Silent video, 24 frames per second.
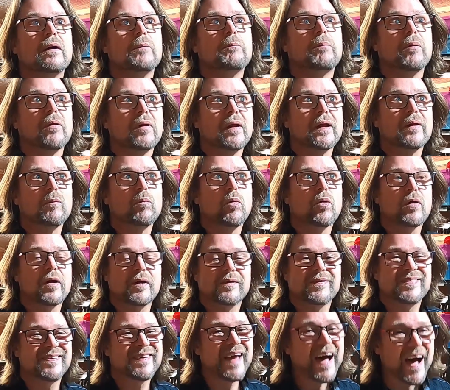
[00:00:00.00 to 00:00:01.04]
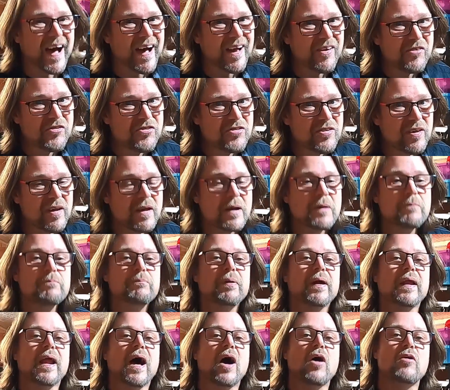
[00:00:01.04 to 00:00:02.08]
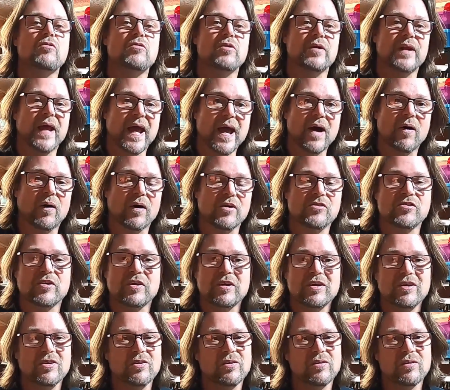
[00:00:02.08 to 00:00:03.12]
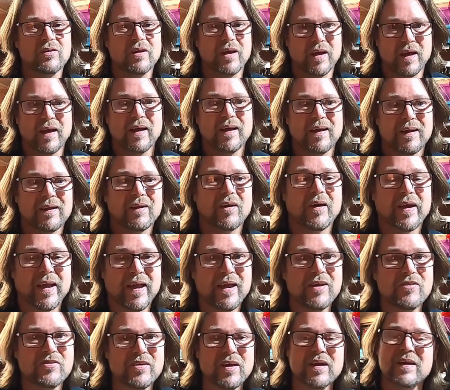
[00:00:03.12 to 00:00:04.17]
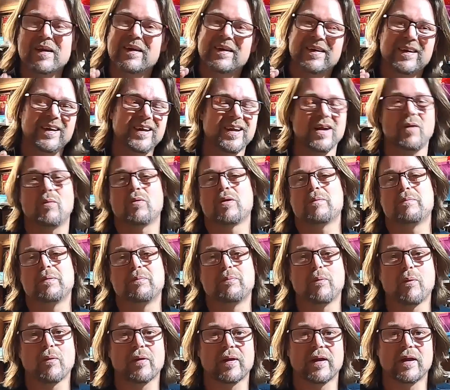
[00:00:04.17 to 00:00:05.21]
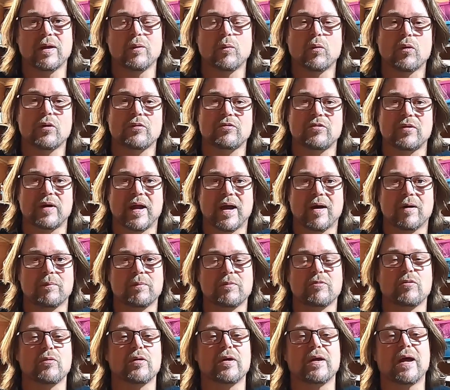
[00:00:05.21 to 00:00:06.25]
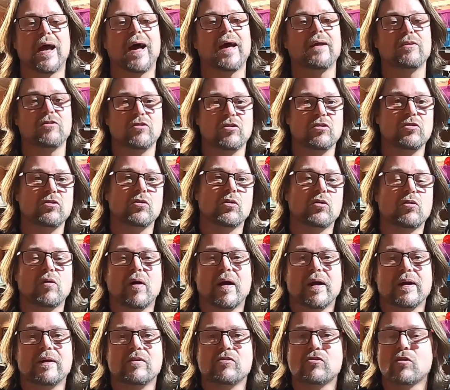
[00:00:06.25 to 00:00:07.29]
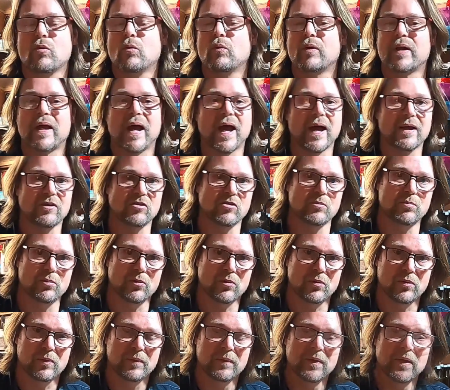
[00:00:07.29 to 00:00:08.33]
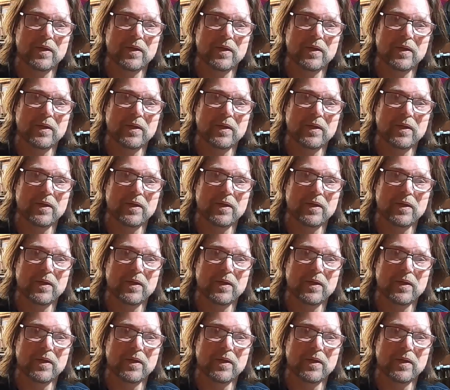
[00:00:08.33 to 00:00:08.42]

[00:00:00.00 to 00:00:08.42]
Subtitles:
Boiling water does, but over an hour. So you, like he said, you don't want to be boiling your water for an hour before you add your grains or you add your brew.